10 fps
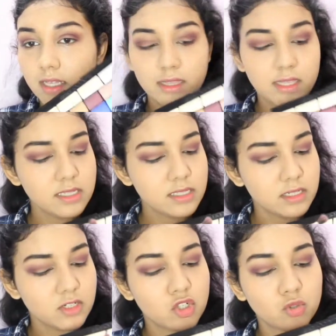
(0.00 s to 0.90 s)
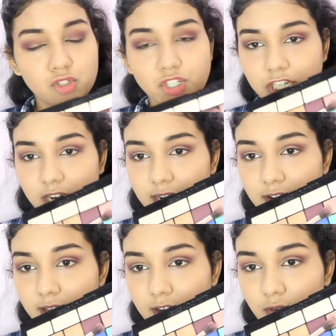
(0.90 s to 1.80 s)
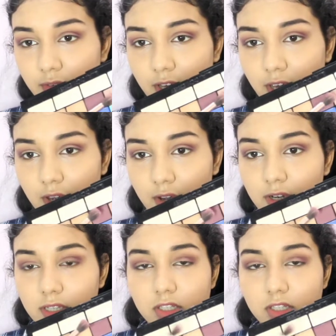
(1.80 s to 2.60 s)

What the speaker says: this two shade right over here,